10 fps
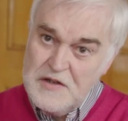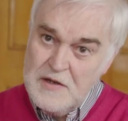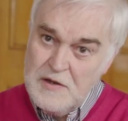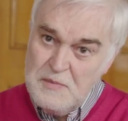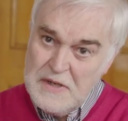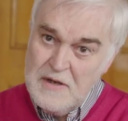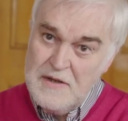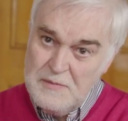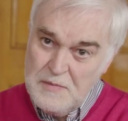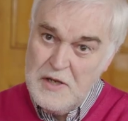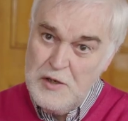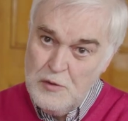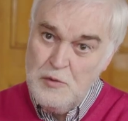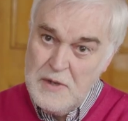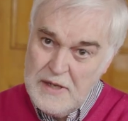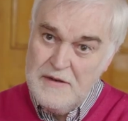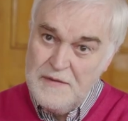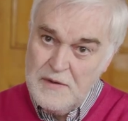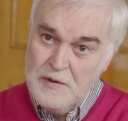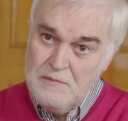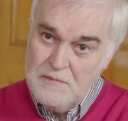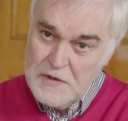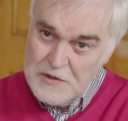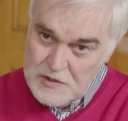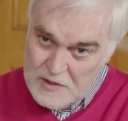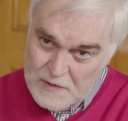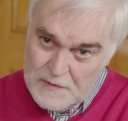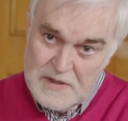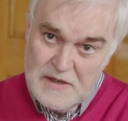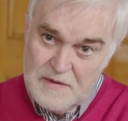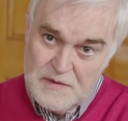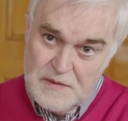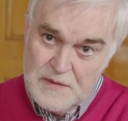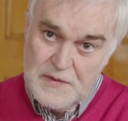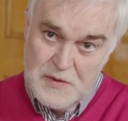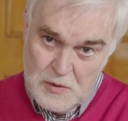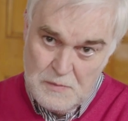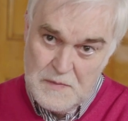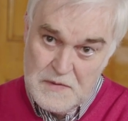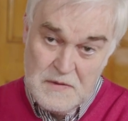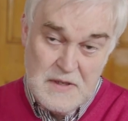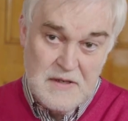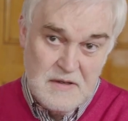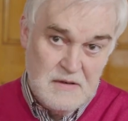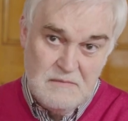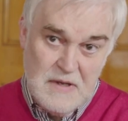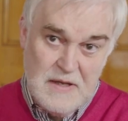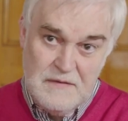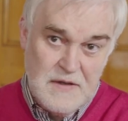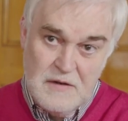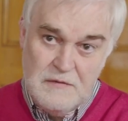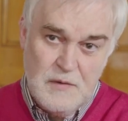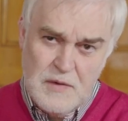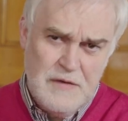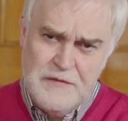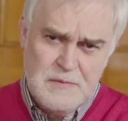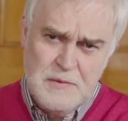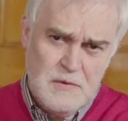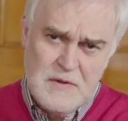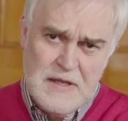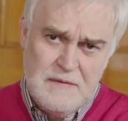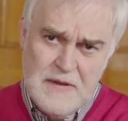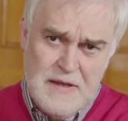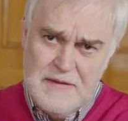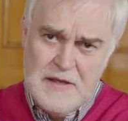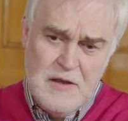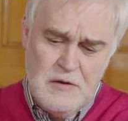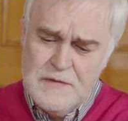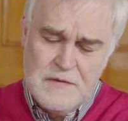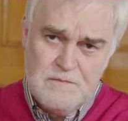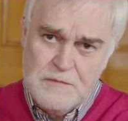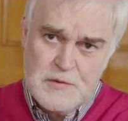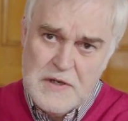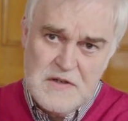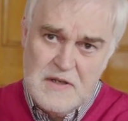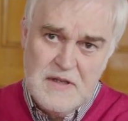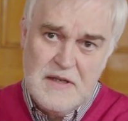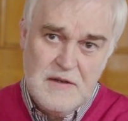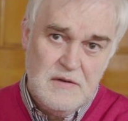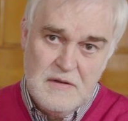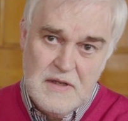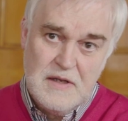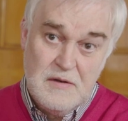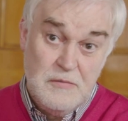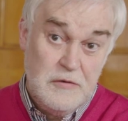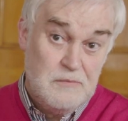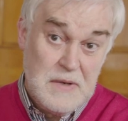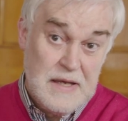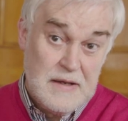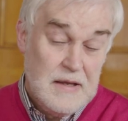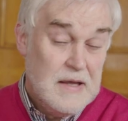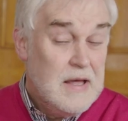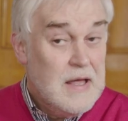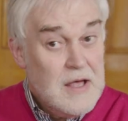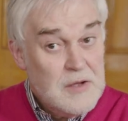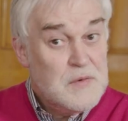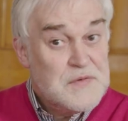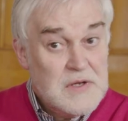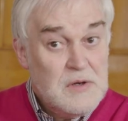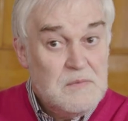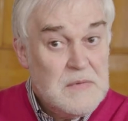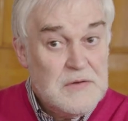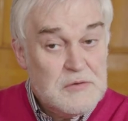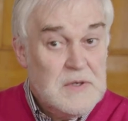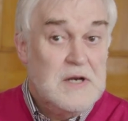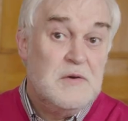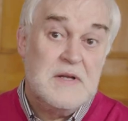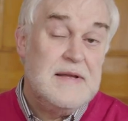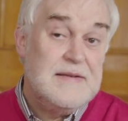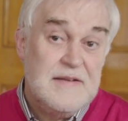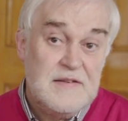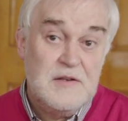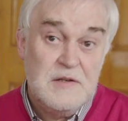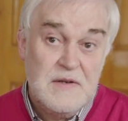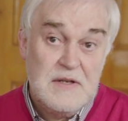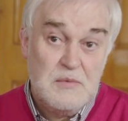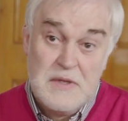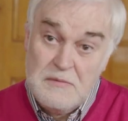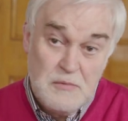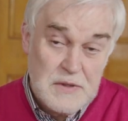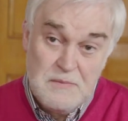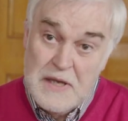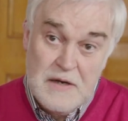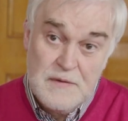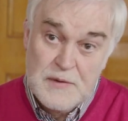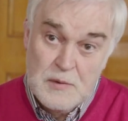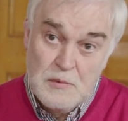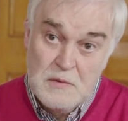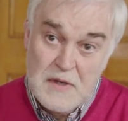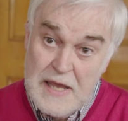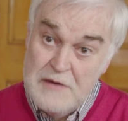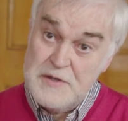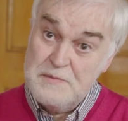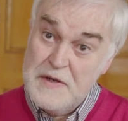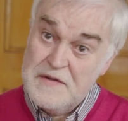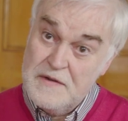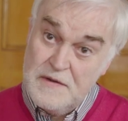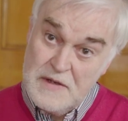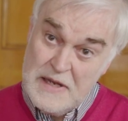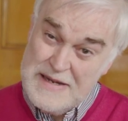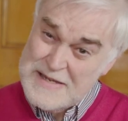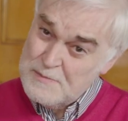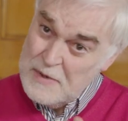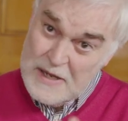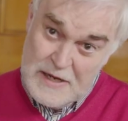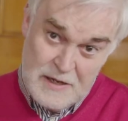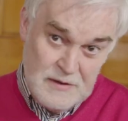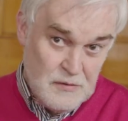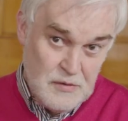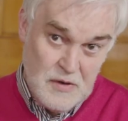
the child be guided by your hand. So the child's hand is on top, so they can, if they don't feel comfortable or they're overstretching, they can move back. And also, it's a really good idea to do it with parents or carers present and explain